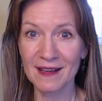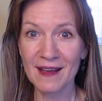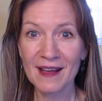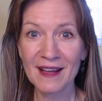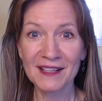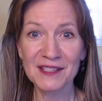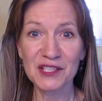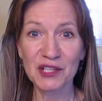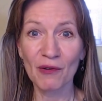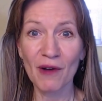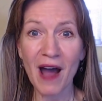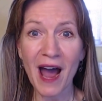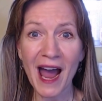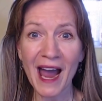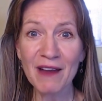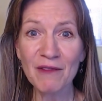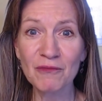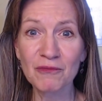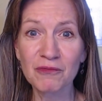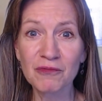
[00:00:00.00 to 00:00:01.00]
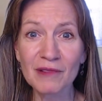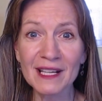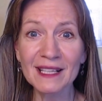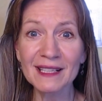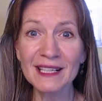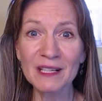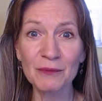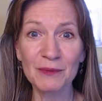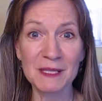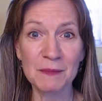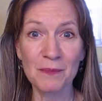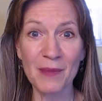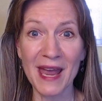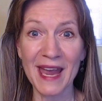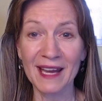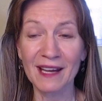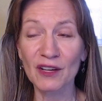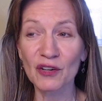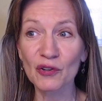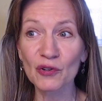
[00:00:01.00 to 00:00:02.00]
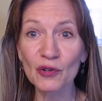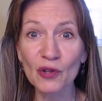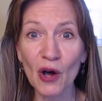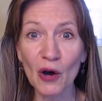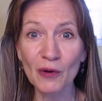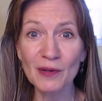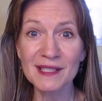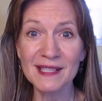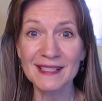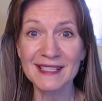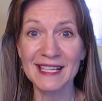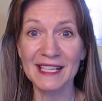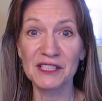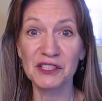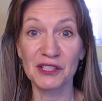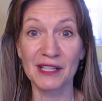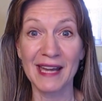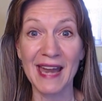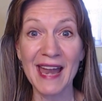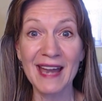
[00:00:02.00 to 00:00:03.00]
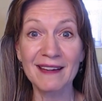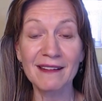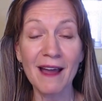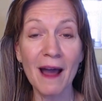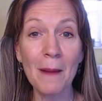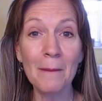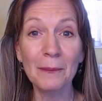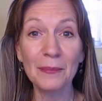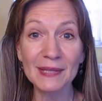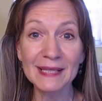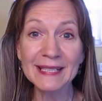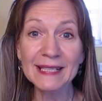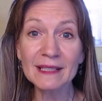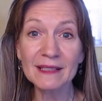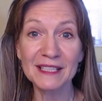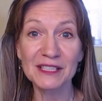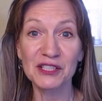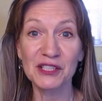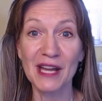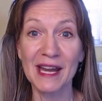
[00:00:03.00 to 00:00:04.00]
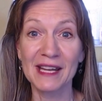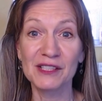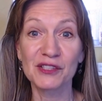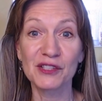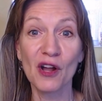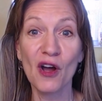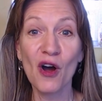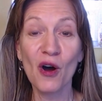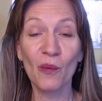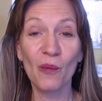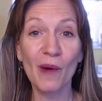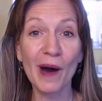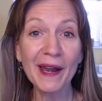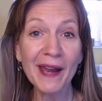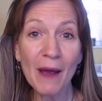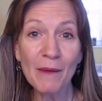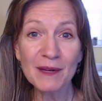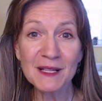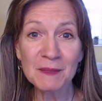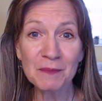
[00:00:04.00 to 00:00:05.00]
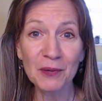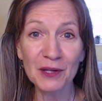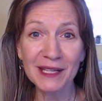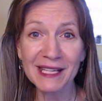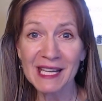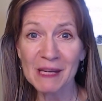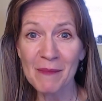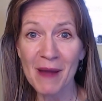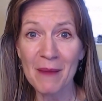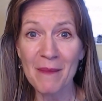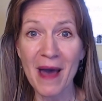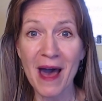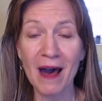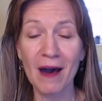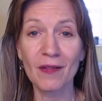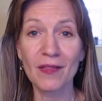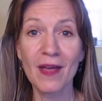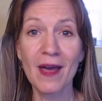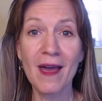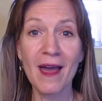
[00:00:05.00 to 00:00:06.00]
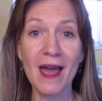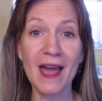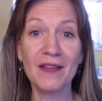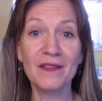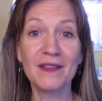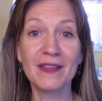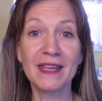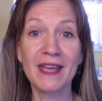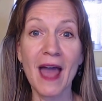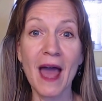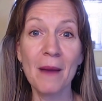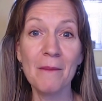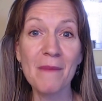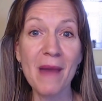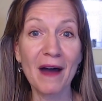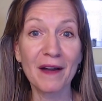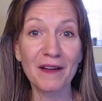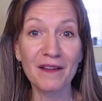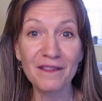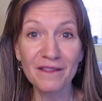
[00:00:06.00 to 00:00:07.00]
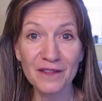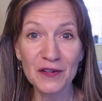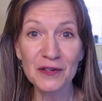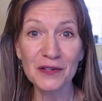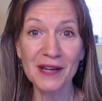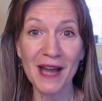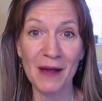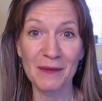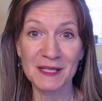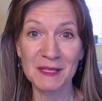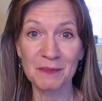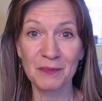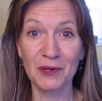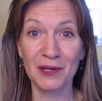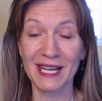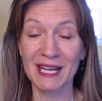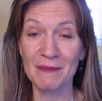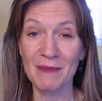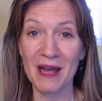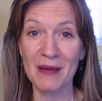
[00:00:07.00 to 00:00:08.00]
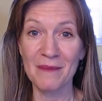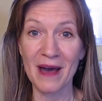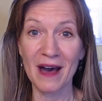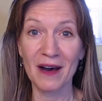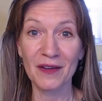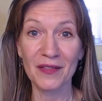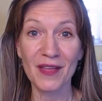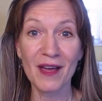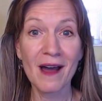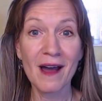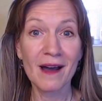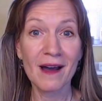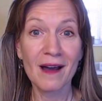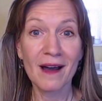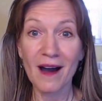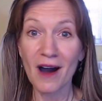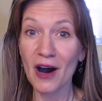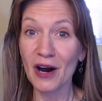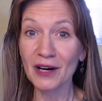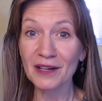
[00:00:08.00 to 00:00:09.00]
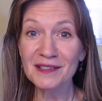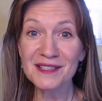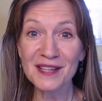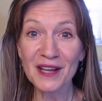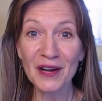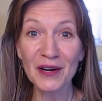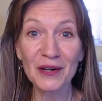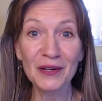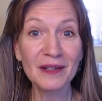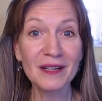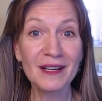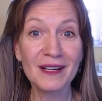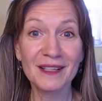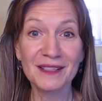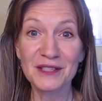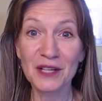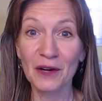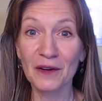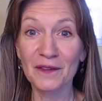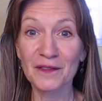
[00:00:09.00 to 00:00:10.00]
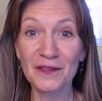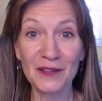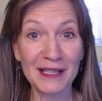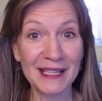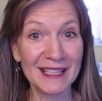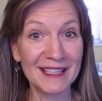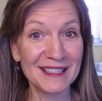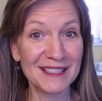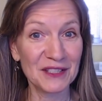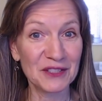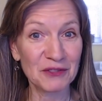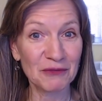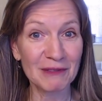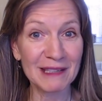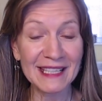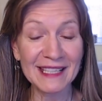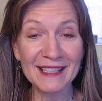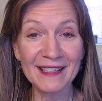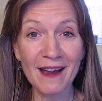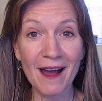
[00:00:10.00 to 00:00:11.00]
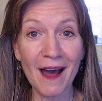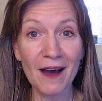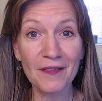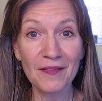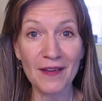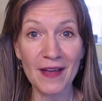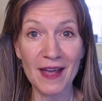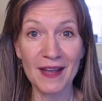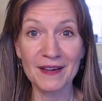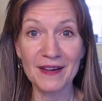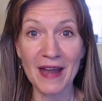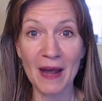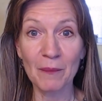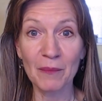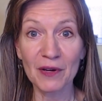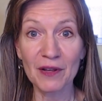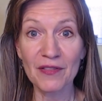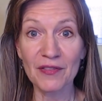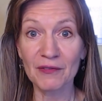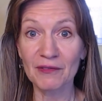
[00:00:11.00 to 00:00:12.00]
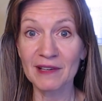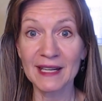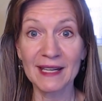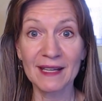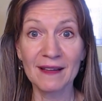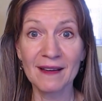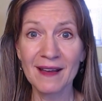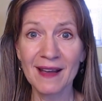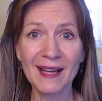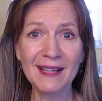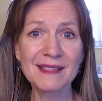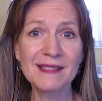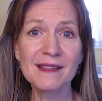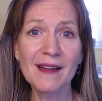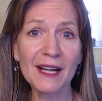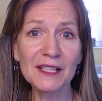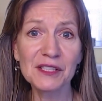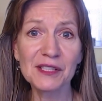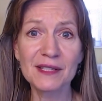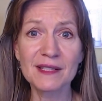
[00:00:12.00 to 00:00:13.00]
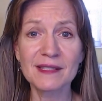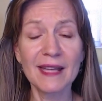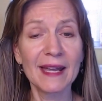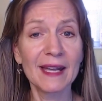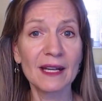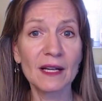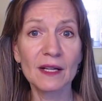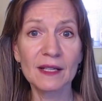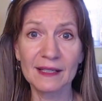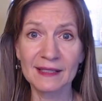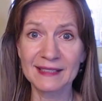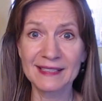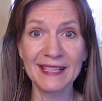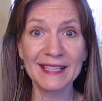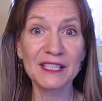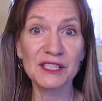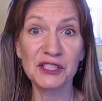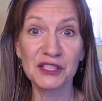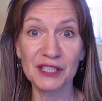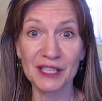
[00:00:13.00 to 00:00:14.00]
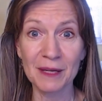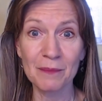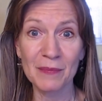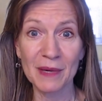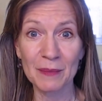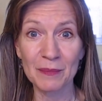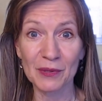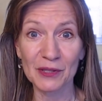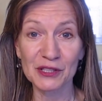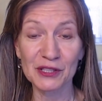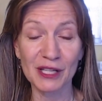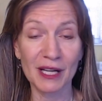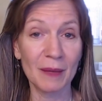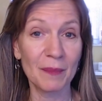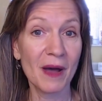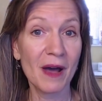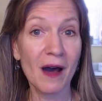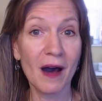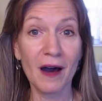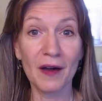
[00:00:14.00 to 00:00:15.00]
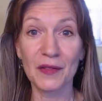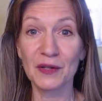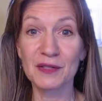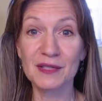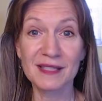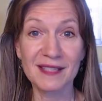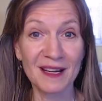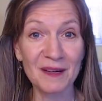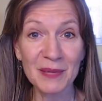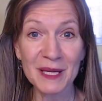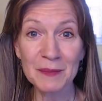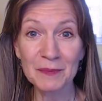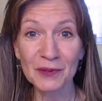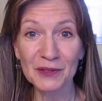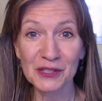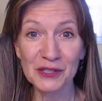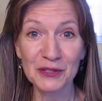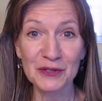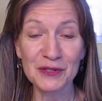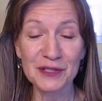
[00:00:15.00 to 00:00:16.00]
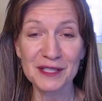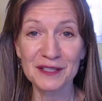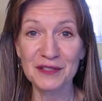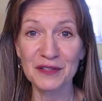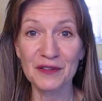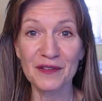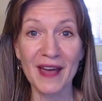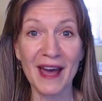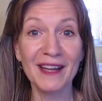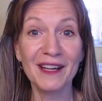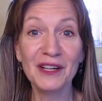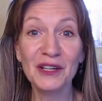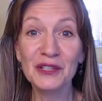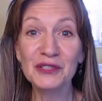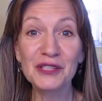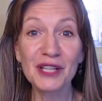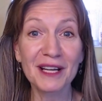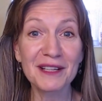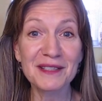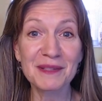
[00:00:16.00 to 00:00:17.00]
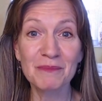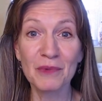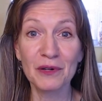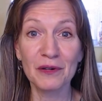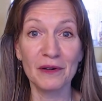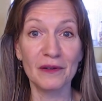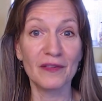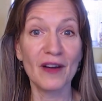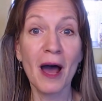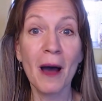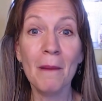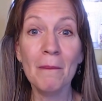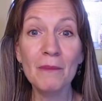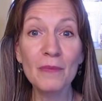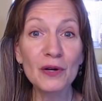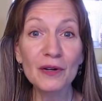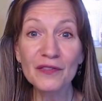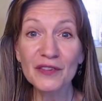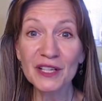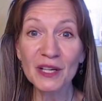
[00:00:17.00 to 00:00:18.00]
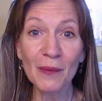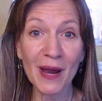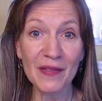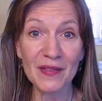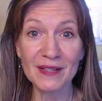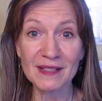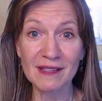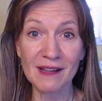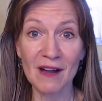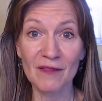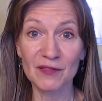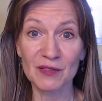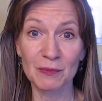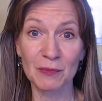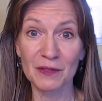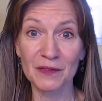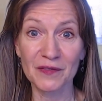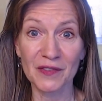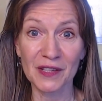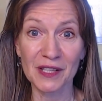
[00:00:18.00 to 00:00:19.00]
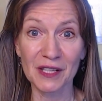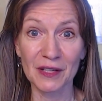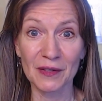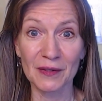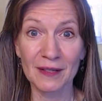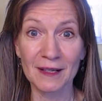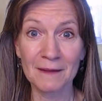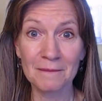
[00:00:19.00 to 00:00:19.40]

And so I really was paying close attention and completely changed what I was putting in my mouth and the amount of food I was putting in my mouth. Also, don't forget to drink enough. And number three, it's not just like get a gym membership, although some people choose to do that. Just move in a way that's comfortable for you.